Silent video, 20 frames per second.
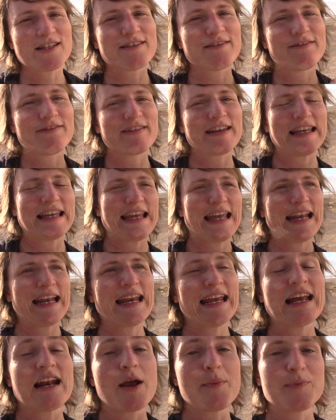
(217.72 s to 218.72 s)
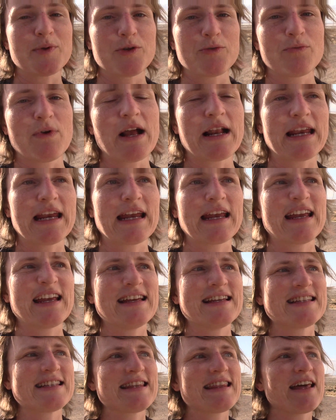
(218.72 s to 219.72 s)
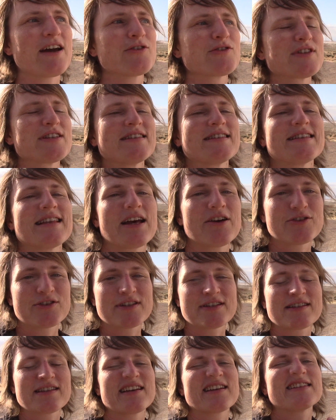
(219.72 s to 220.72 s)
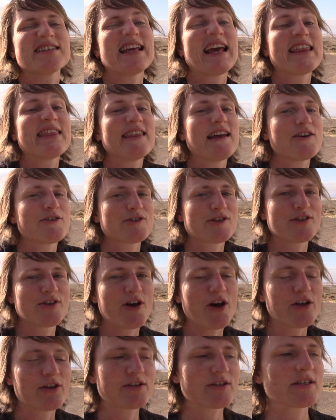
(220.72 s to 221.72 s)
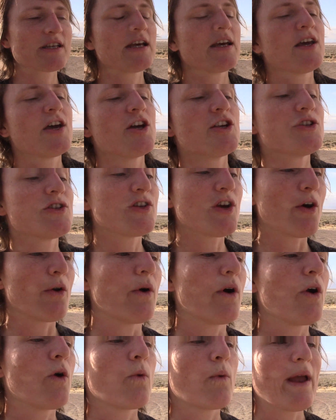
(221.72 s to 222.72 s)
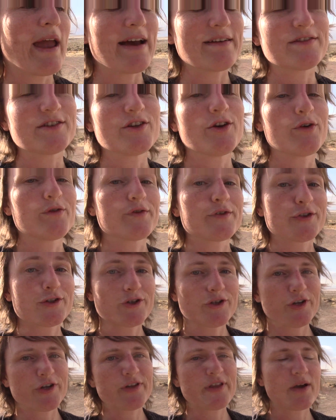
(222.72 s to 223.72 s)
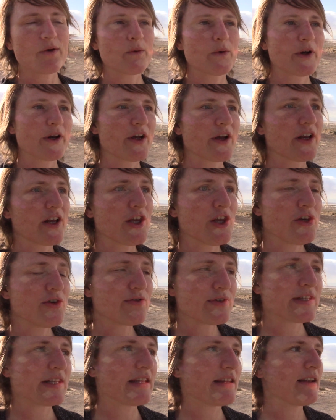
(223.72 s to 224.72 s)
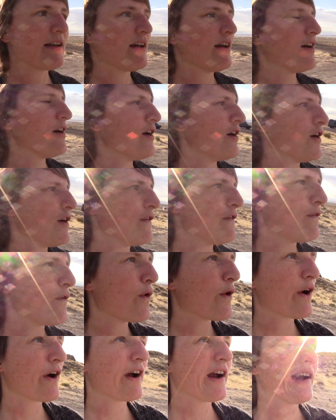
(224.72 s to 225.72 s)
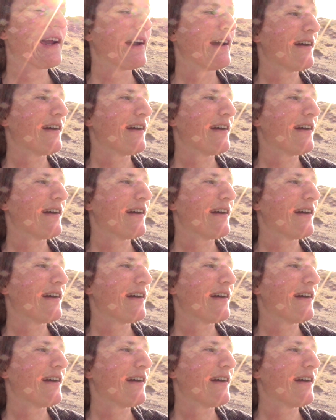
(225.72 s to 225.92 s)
of getting it up and running is thousands, like $10,000. So we have to know for sure that we're gonna use it for,